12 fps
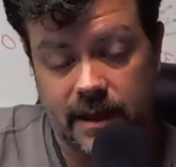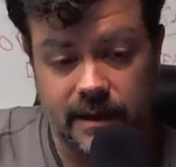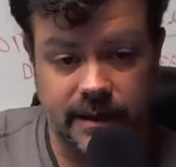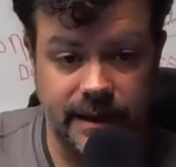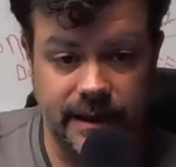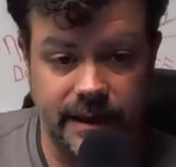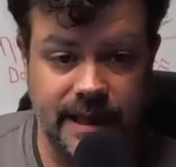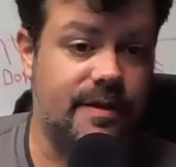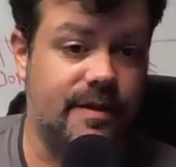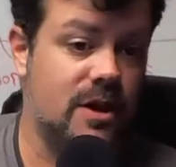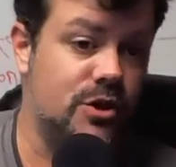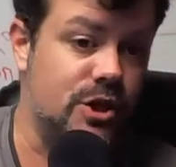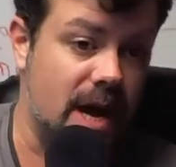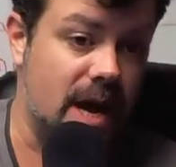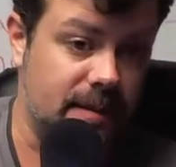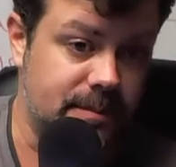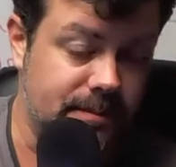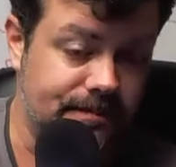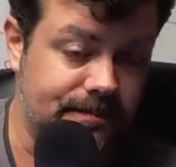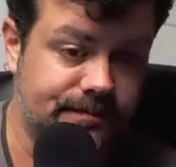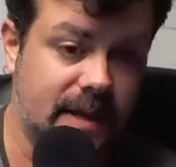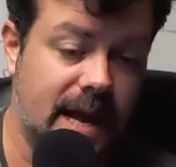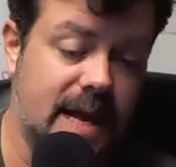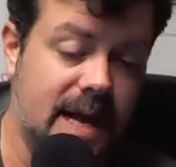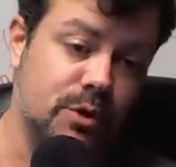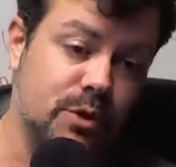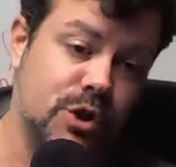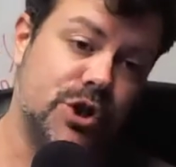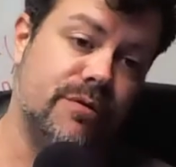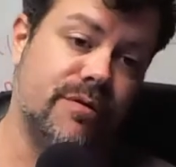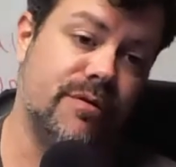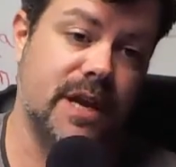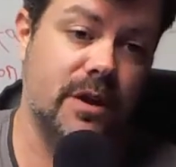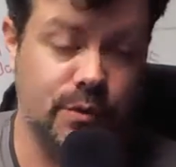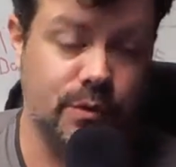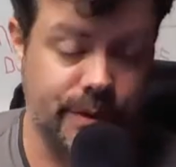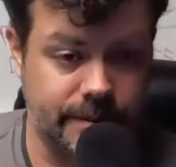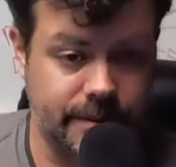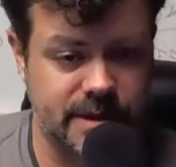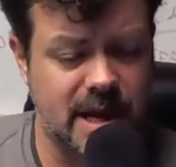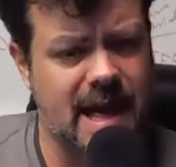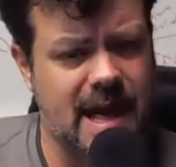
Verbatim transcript: leave their jobs and pursue their dreams